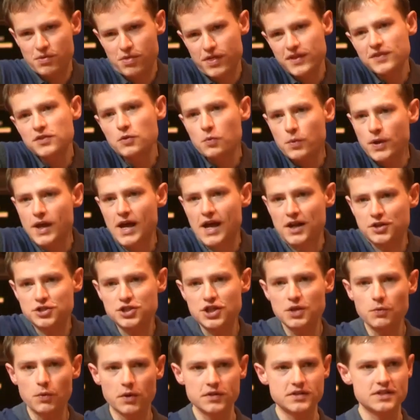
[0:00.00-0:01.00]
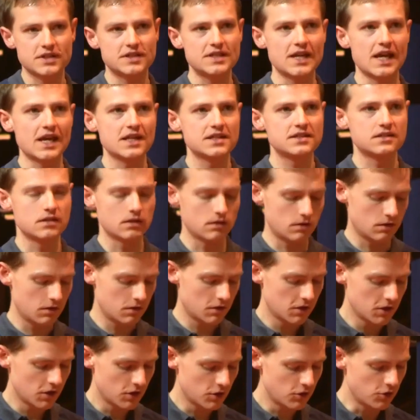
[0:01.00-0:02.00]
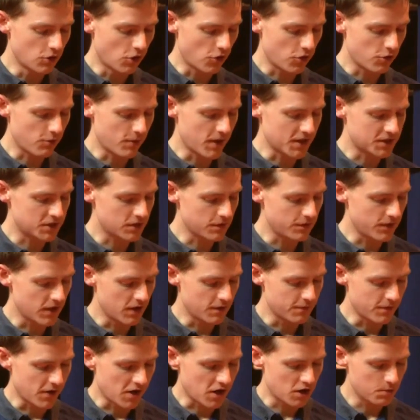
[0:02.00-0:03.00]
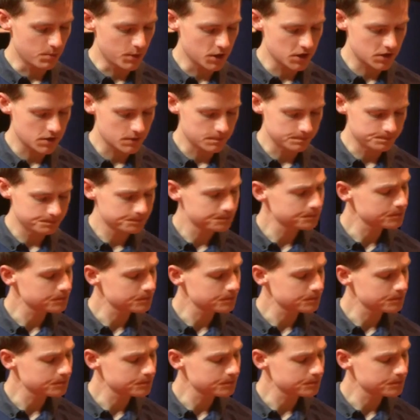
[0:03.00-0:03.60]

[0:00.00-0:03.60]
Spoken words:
the thing that we actually want to test and not the rest of the environment.